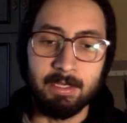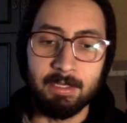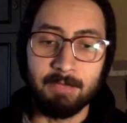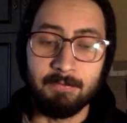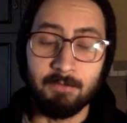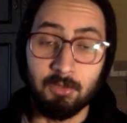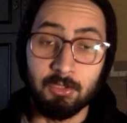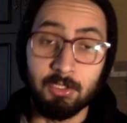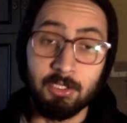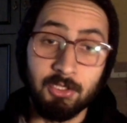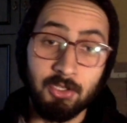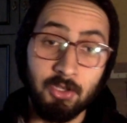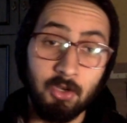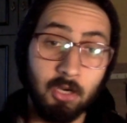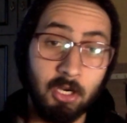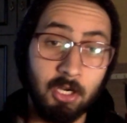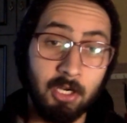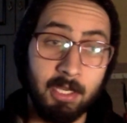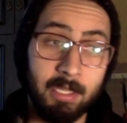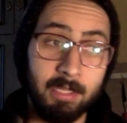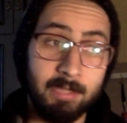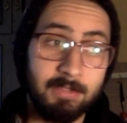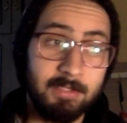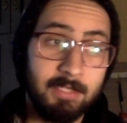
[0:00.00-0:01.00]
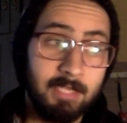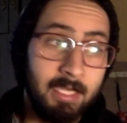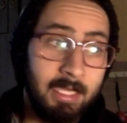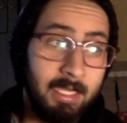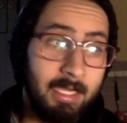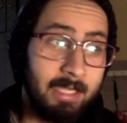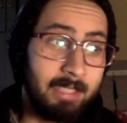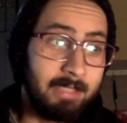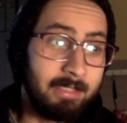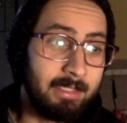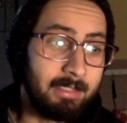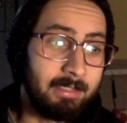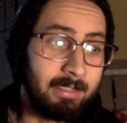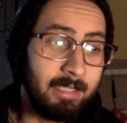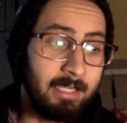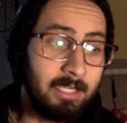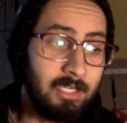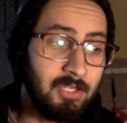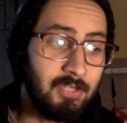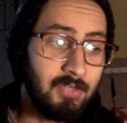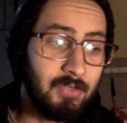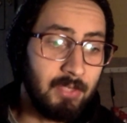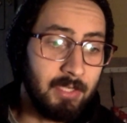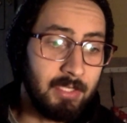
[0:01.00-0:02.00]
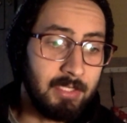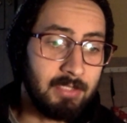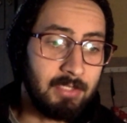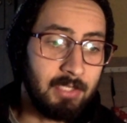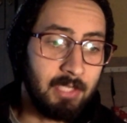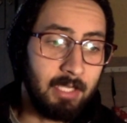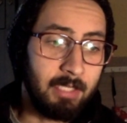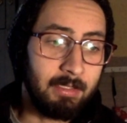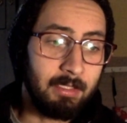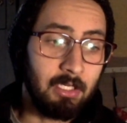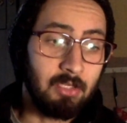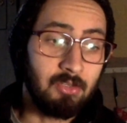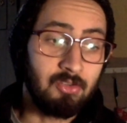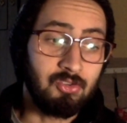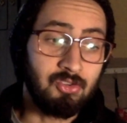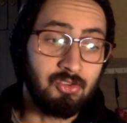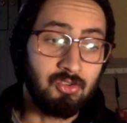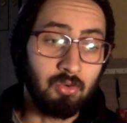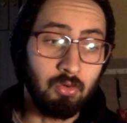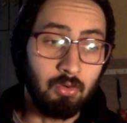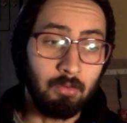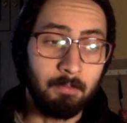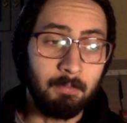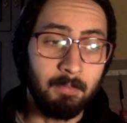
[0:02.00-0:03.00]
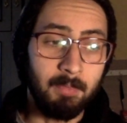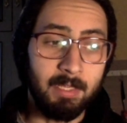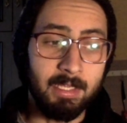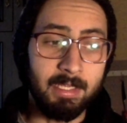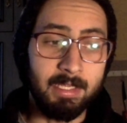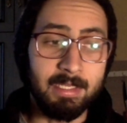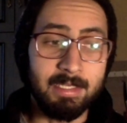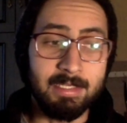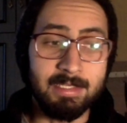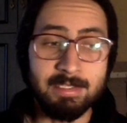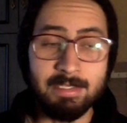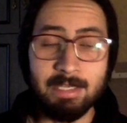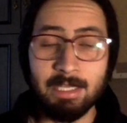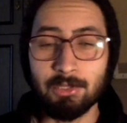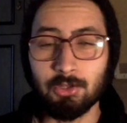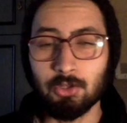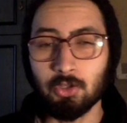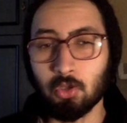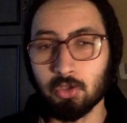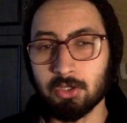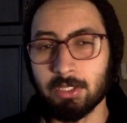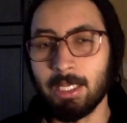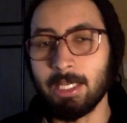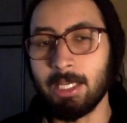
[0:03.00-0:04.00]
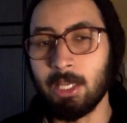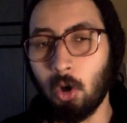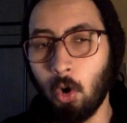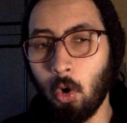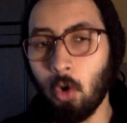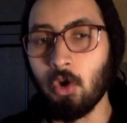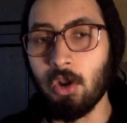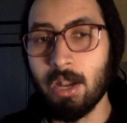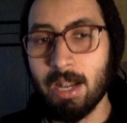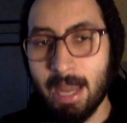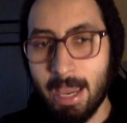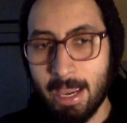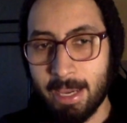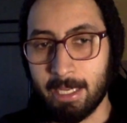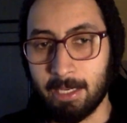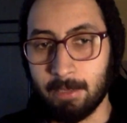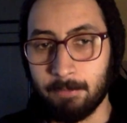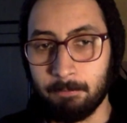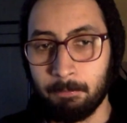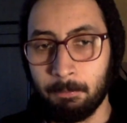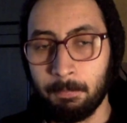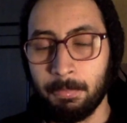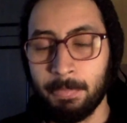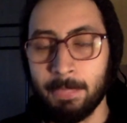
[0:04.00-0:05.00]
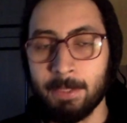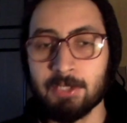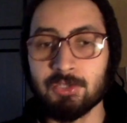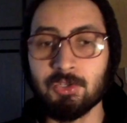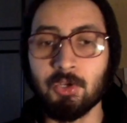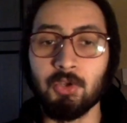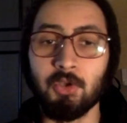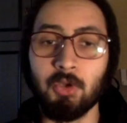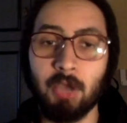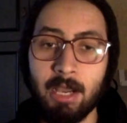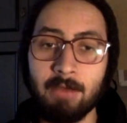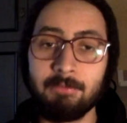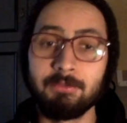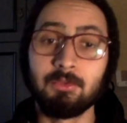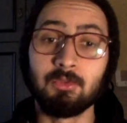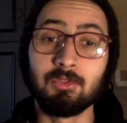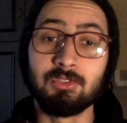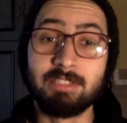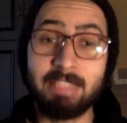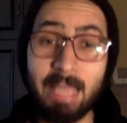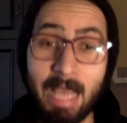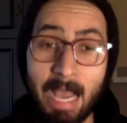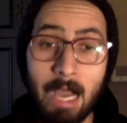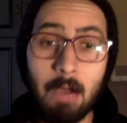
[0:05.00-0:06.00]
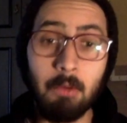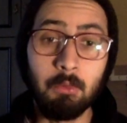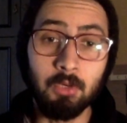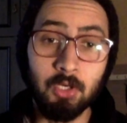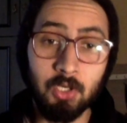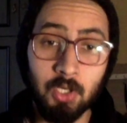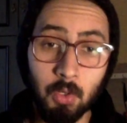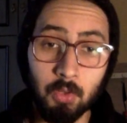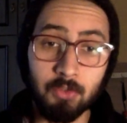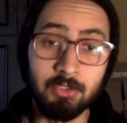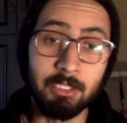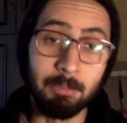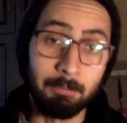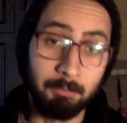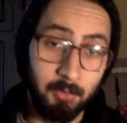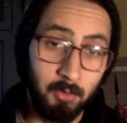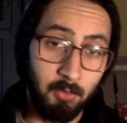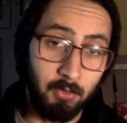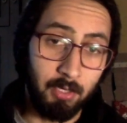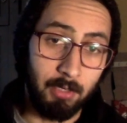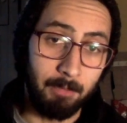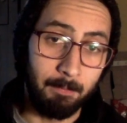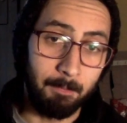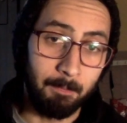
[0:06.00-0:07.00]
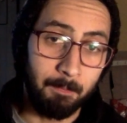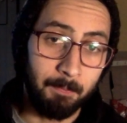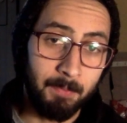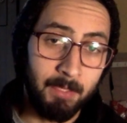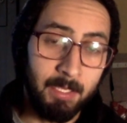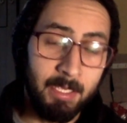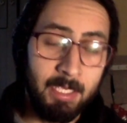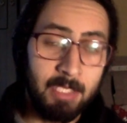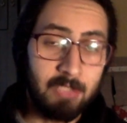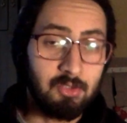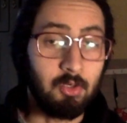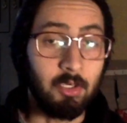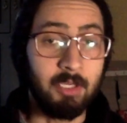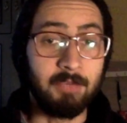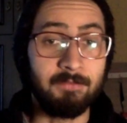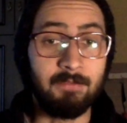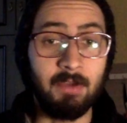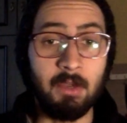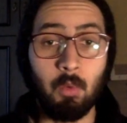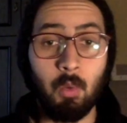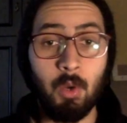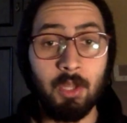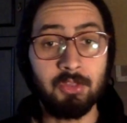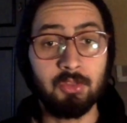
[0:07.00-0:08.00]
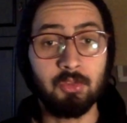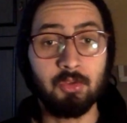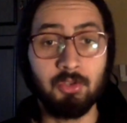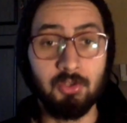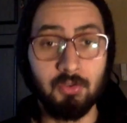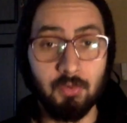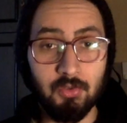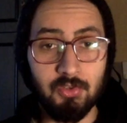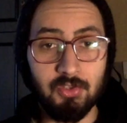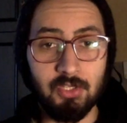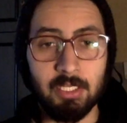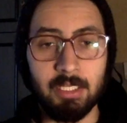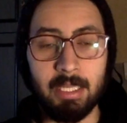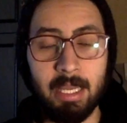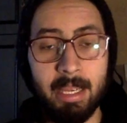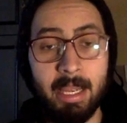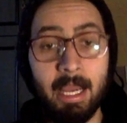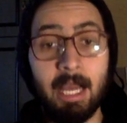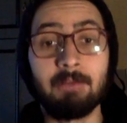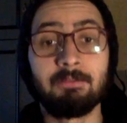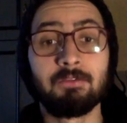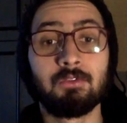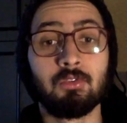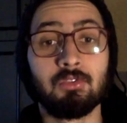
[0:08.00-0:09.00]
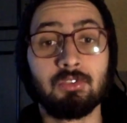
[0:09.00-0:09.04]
for younger kids. The issue is that Zoom is not totally online. So you have to download the program. So if I want to use it, I have to